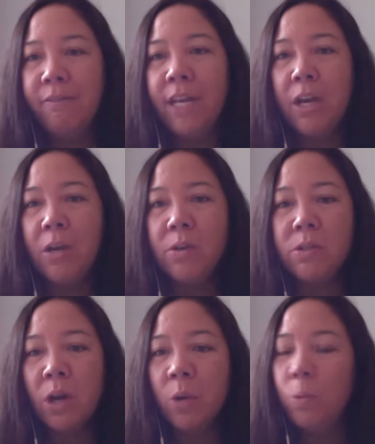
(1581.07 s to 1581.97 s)

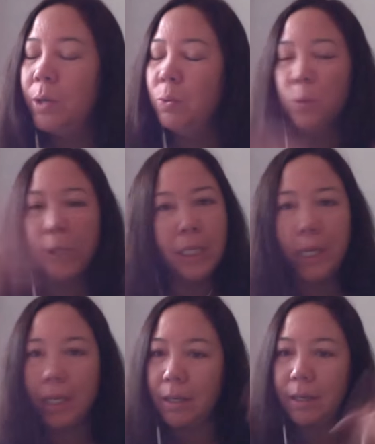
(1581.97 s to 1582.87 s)
videos would
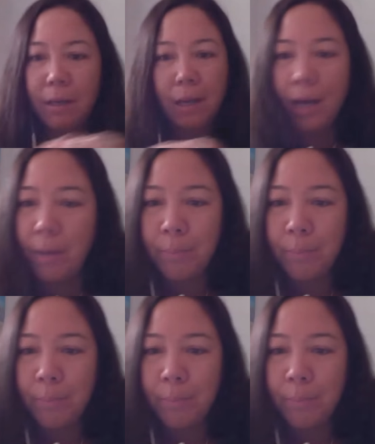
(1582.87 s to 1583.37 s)
really